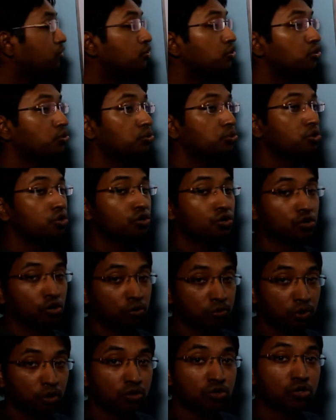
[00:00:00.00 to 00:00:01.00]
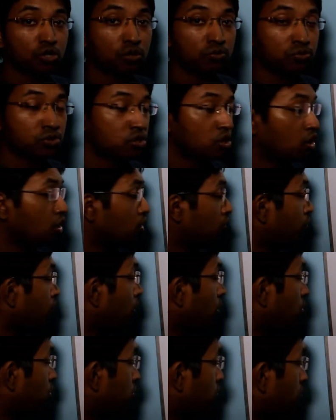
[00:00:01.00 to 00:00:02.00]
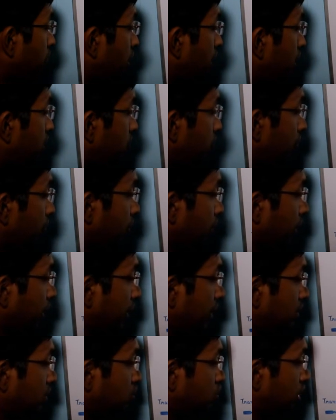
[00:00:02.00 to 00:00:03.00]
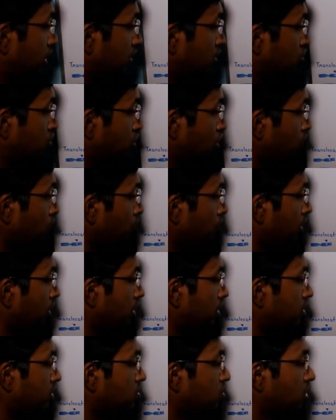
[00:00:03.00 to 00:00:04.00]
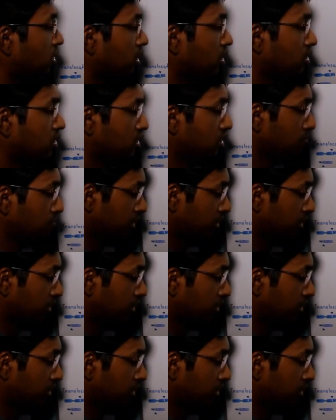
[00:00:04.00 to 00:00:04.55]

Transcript: 2 chromosomes, followed by exchange of genetic